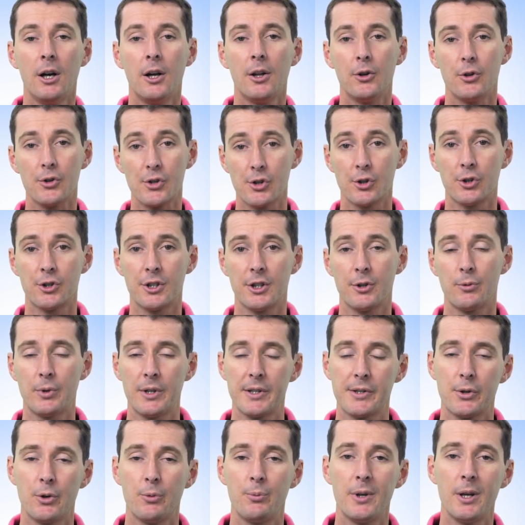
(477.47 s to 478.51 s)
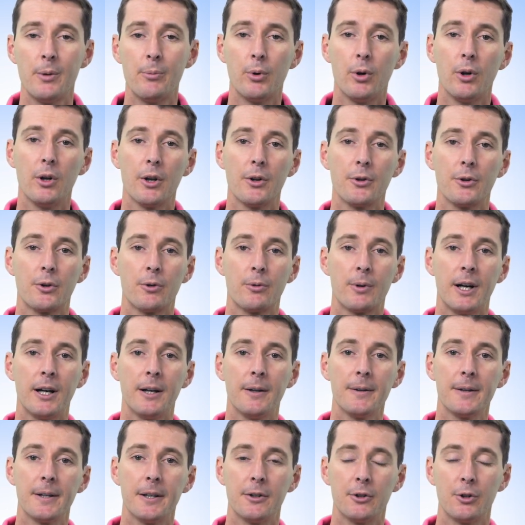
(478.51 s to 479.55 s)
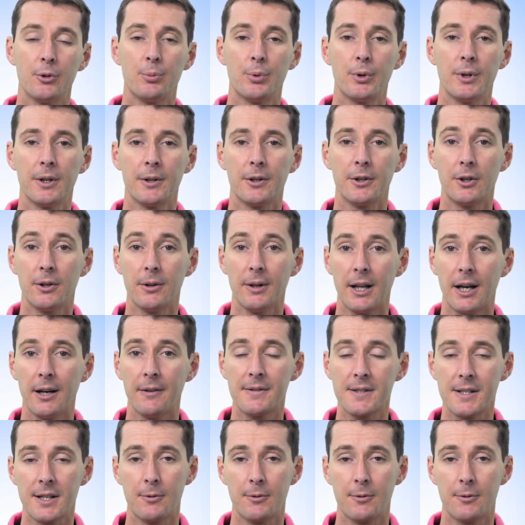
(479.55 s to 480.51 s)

the search and rescue people on the ground that are putting their lives